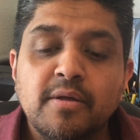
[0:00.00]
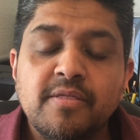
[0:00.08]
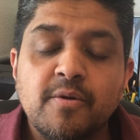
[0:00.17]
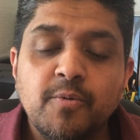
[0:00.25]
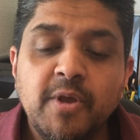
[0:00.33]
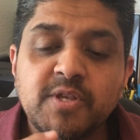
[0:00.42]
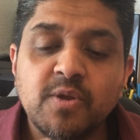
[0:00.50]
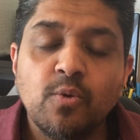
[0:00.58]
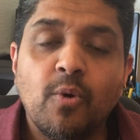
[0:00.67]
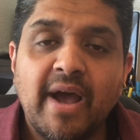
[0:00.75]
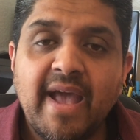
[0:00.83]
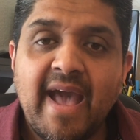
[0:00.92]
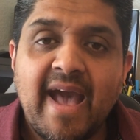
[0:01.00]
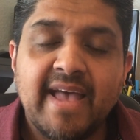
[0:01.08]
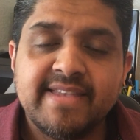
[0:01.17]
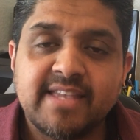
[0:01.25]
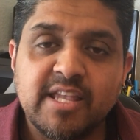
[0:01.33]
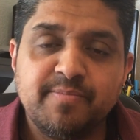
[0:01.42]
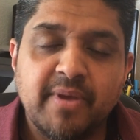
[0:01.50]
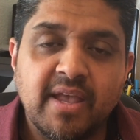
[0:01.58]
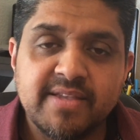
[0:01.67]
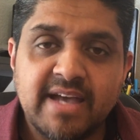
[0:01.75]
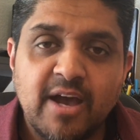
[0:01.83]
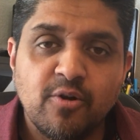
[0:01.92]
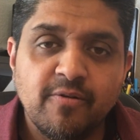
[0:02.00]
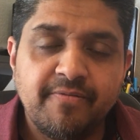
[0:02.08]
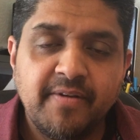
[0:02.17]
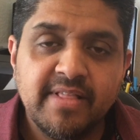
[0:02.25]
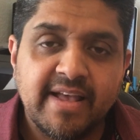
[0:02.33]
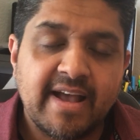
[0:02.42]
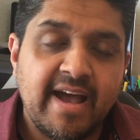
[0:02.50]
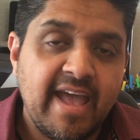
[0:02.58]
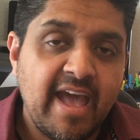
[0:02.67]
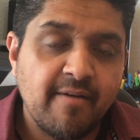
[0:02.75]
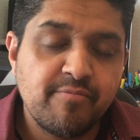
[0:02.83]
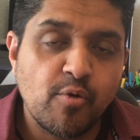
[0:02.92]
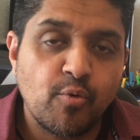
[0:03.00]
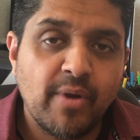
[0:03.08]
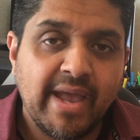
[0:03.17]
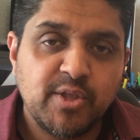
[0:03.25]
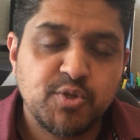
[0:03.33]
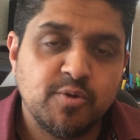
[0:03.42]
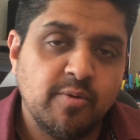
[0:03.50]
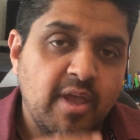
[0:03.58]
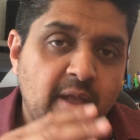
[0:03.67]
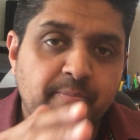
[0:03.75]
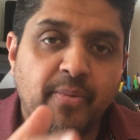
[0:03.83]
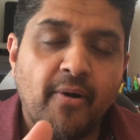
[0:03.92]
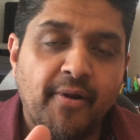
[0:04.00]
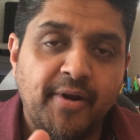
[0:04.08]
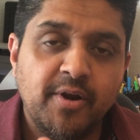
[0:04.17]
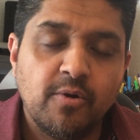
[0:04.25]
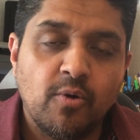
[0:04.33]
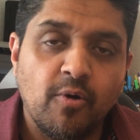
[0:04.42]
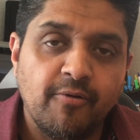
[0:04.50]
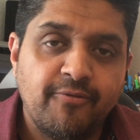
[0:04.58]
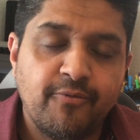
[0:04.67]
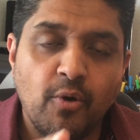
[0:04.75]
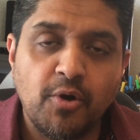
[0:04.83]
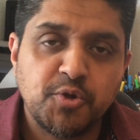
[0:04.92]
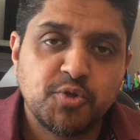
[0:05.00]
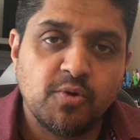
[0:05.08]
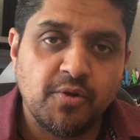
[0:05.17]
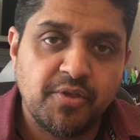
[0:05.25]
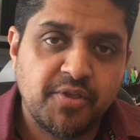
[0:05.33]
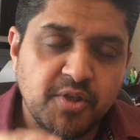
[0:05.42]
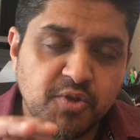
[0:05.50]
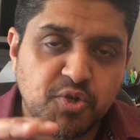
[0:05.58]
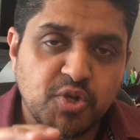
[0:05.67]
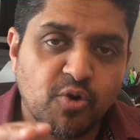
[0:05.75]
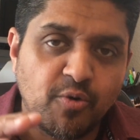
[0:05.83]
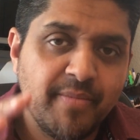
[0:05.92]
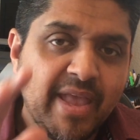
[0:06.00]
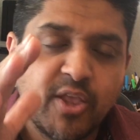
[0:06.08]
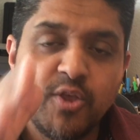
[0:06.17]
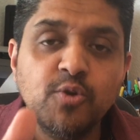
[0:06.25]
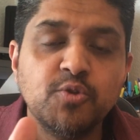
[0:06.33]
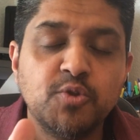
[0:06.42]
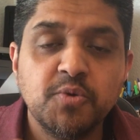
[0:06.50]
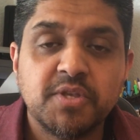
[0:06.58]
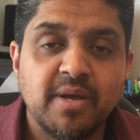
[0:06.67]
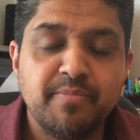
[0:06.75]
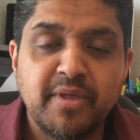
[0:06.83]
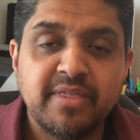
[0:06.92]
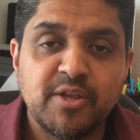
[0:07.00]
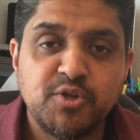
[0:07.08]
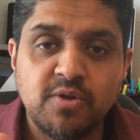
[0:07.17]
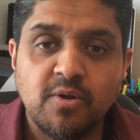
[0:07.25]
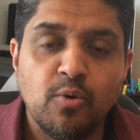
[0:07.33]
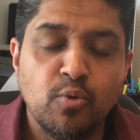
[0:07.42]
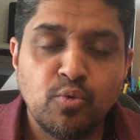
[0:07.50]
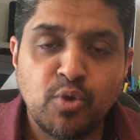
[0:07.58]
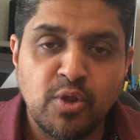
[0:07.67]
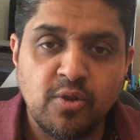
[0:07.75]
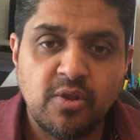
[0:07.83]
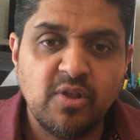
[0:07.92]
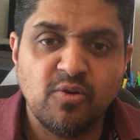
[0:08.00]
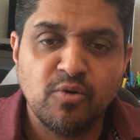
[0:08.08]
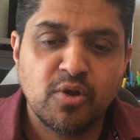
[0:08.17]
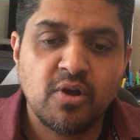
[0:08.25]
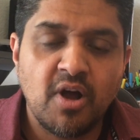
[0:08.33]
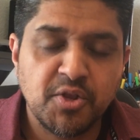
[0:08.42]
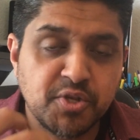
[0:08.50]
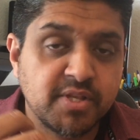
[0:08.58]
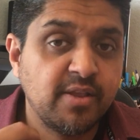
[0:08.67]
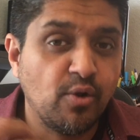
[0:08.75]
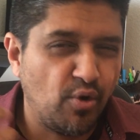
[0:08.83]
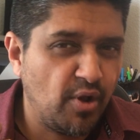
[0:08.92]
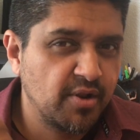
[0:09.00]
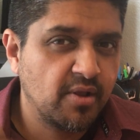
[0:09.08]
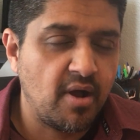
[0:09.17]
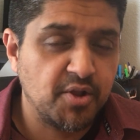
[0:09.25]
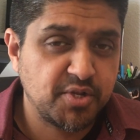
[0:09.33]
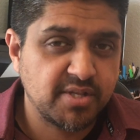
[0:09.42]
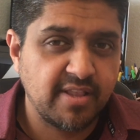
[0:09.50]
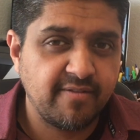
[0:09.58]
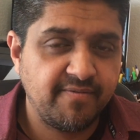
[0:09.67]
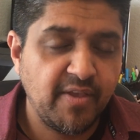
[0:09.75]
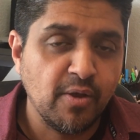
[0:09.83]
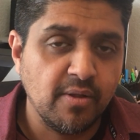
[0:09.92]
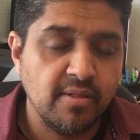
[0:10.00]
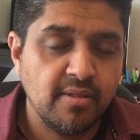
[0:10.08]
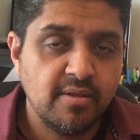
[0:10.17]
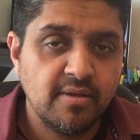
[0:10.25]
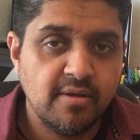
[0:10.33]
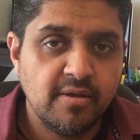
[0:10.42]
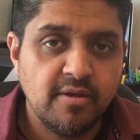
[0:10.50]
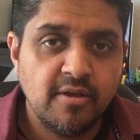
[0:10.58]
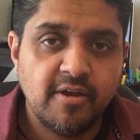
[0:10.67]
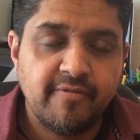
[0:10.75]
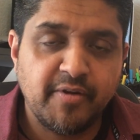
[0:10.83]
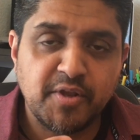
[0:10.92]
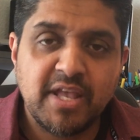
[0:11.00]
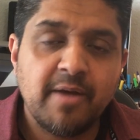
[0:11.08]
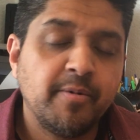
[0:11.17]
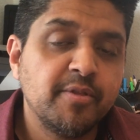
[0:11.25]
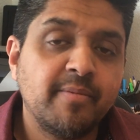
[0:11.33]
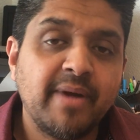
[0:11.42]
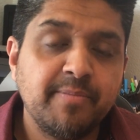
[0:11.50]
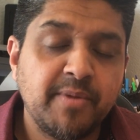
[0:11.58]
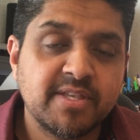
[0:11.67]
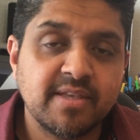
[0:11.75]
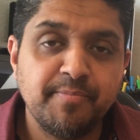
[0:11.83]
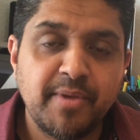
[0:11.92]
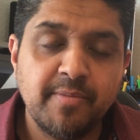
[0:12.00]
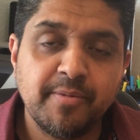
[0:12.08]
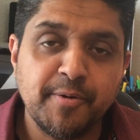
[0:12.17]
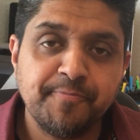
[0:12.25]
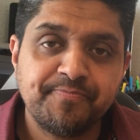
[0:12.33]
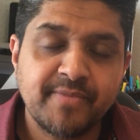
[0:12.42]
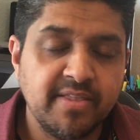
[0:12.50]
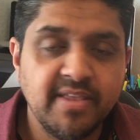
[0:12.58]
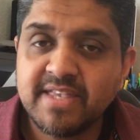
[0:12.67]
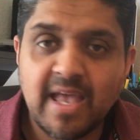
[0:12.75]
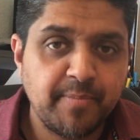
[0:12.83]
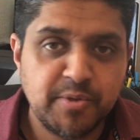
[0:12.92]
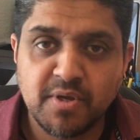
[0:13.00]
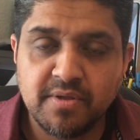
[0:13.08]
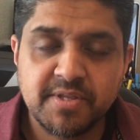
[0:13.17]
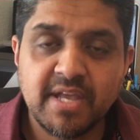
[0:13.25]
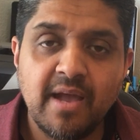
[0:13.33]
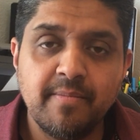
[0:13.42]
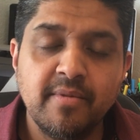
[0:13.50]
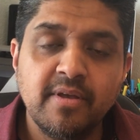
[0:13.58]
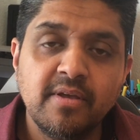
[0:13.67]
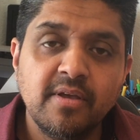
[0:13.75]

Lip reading: the reason why I ask is because I don't feel like I have the right to impart or force or make you do something that you don't consciously or unconsciously feel. For example, there might be some people, and this happens all the time.